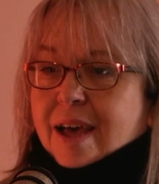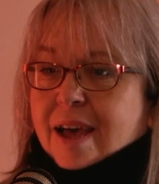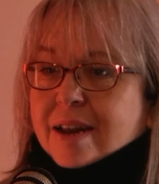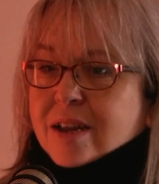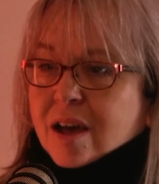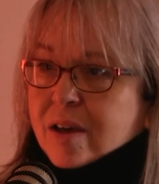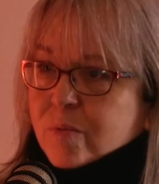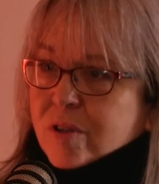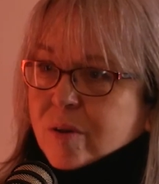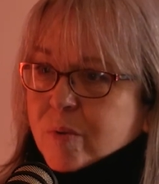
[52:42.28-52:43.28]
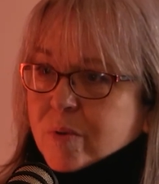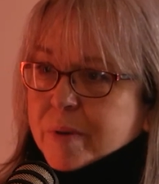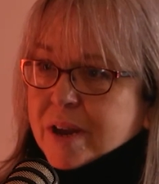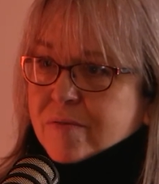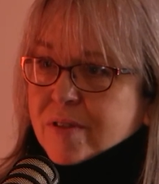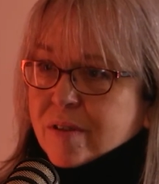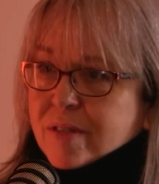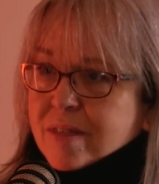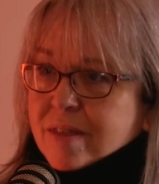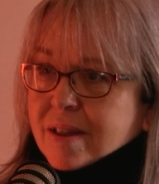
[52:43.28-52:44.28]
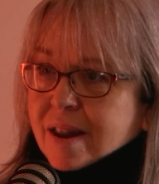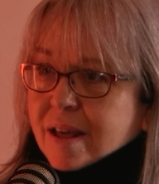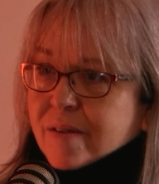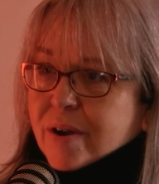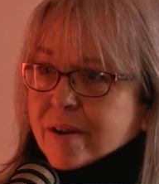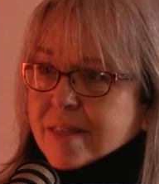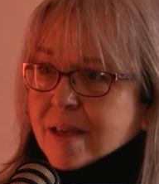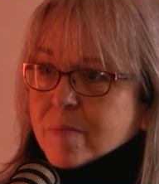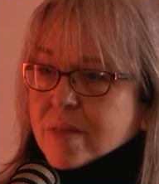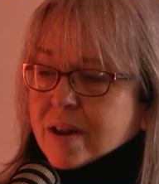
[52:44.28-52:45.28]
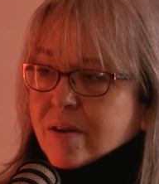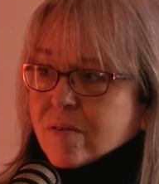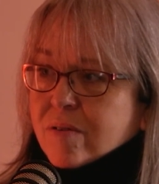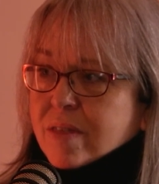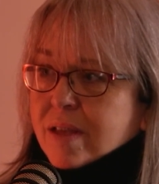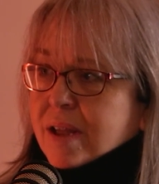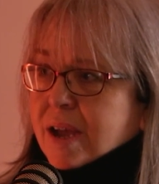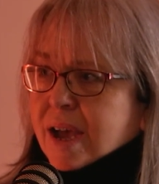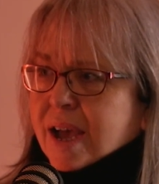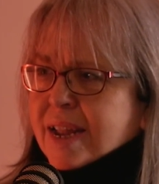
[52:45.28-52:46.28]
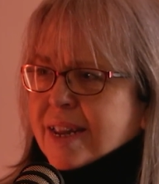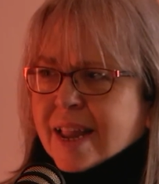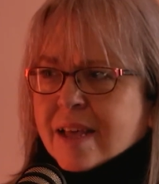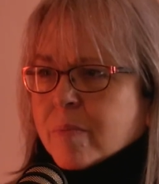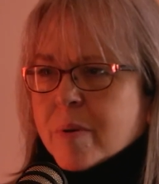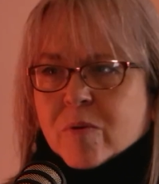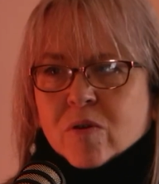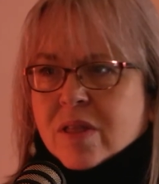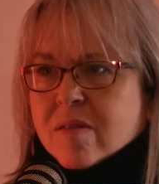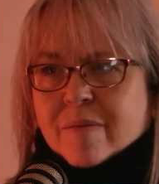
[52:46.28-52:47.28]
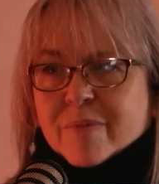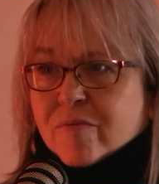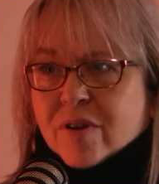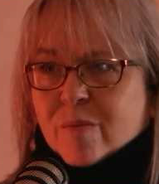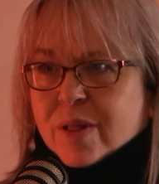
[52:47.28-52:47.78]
And I would come up with better results in a lot of our exams than hers. And like, I remember going, there's something wrong